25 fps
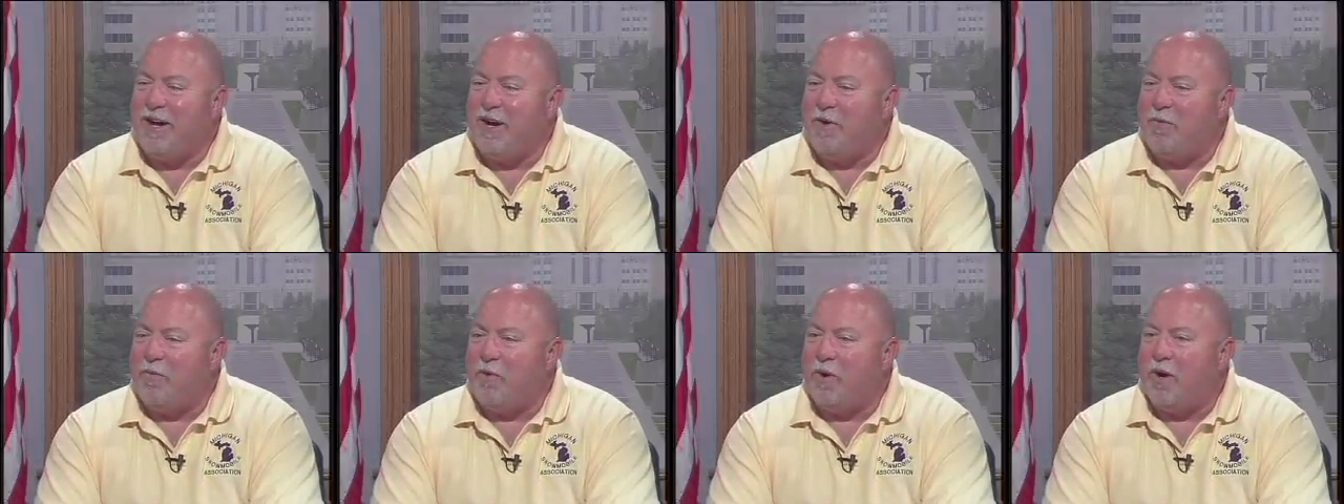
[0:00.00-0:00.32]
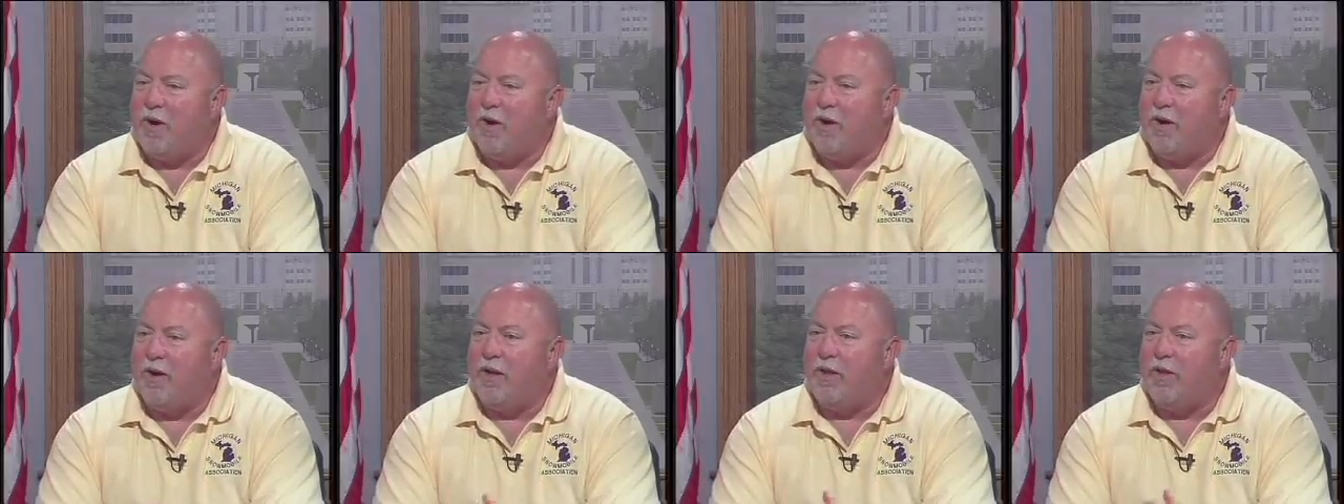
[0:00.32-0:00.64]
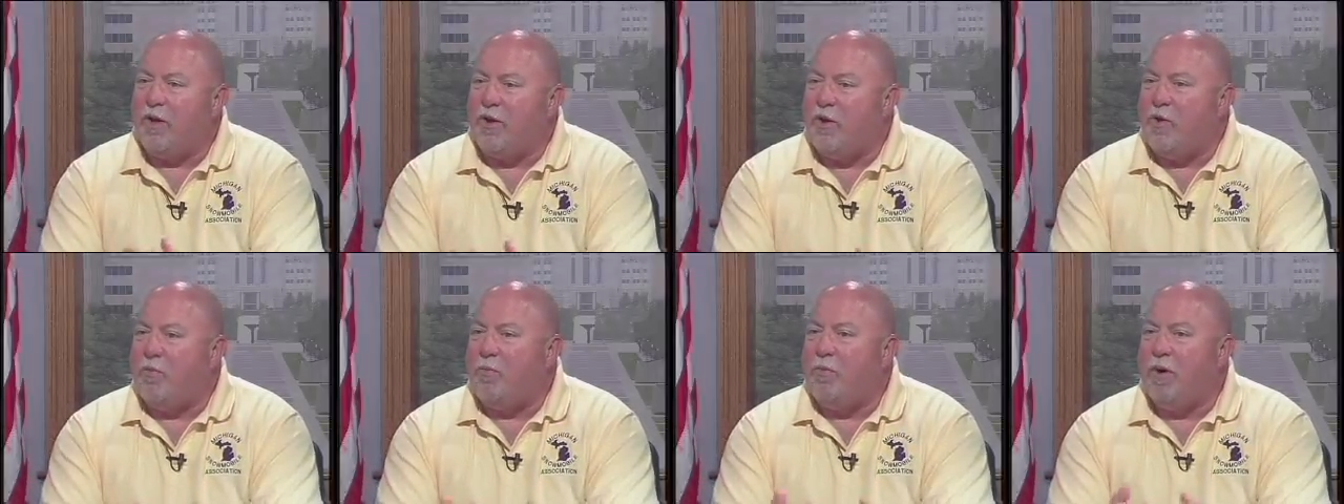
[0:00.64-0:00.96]
Where
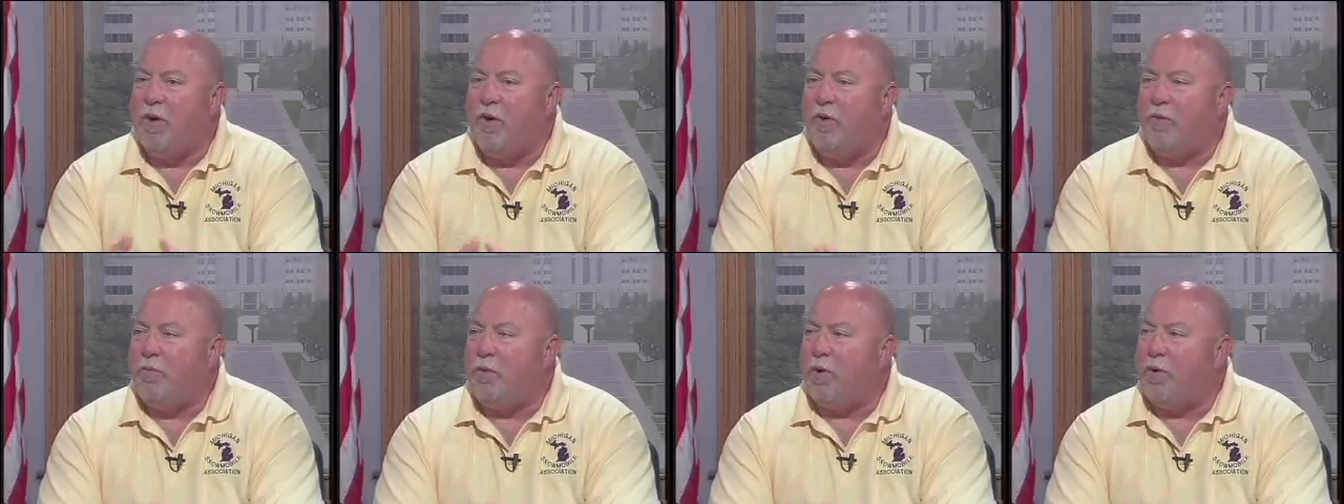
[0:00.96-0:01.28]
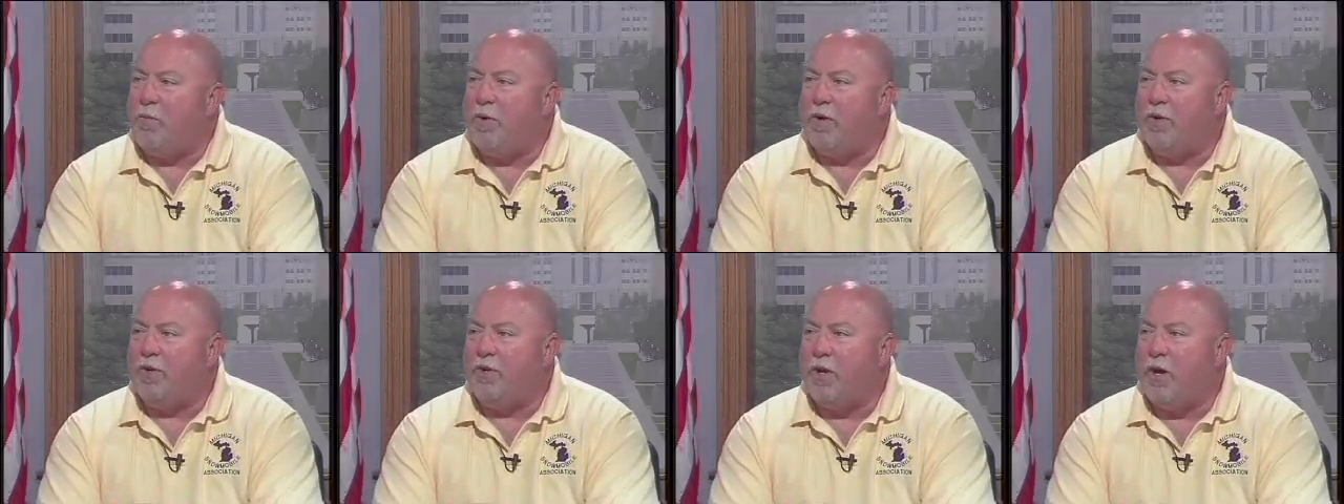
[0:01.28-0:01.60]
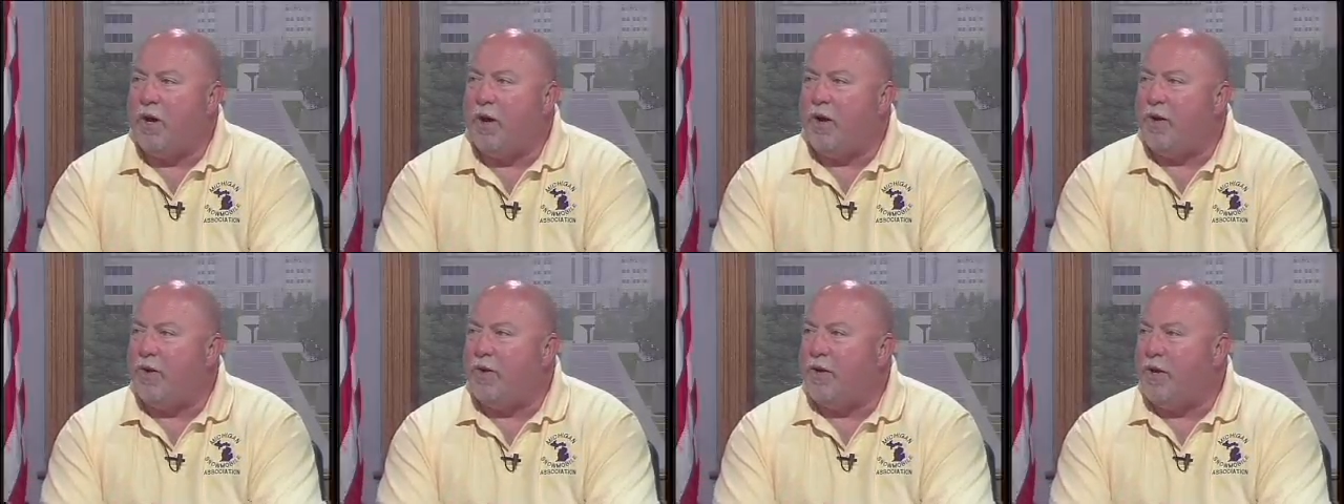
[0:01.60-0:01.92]
the UP is pretty much
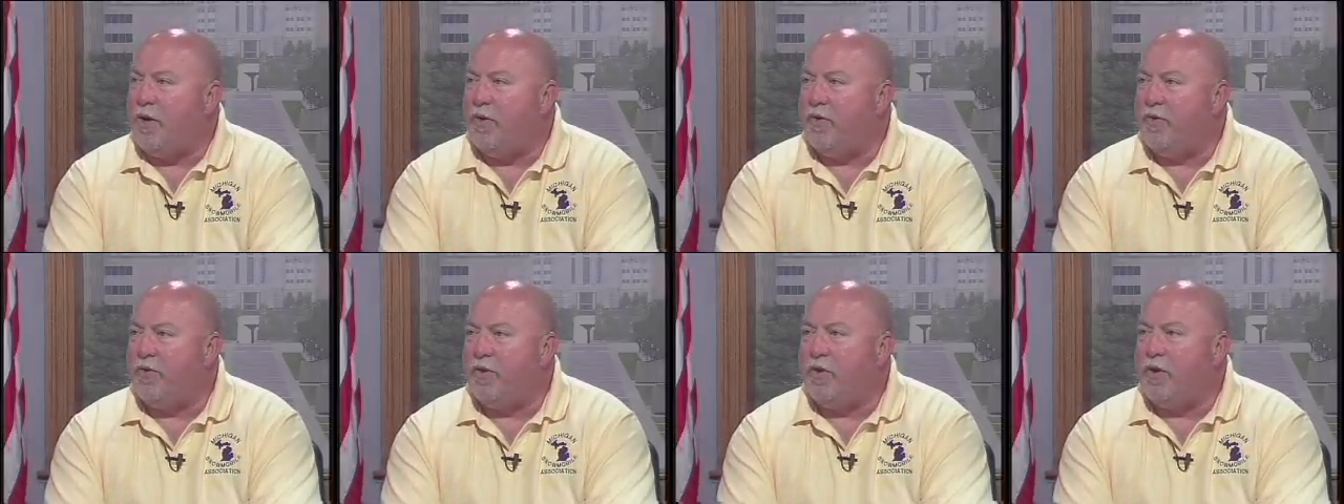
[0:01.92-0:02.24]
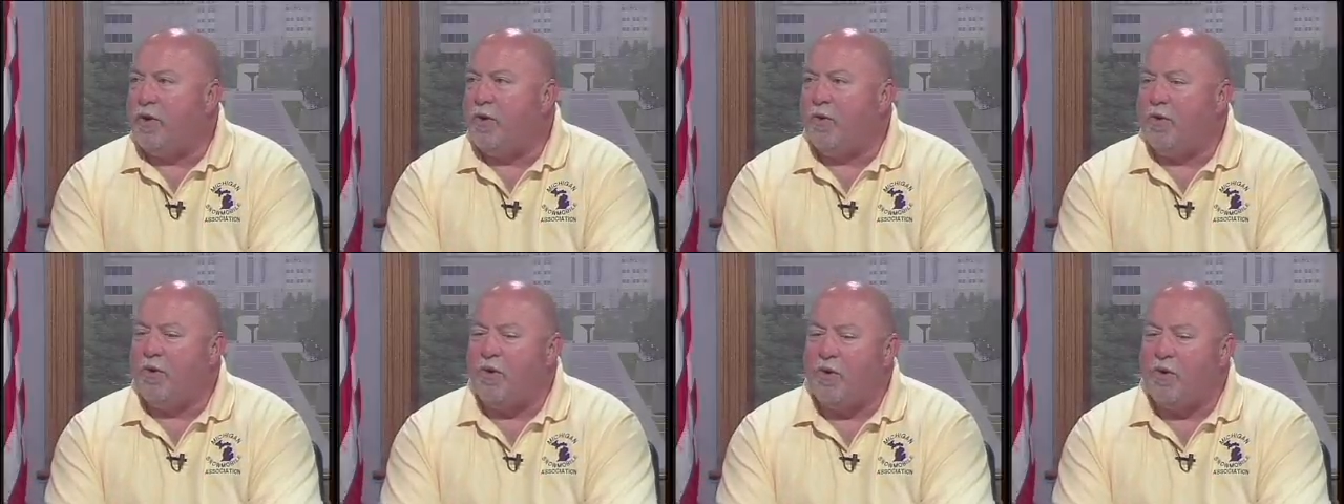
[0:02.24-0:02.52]
guaranteed snow.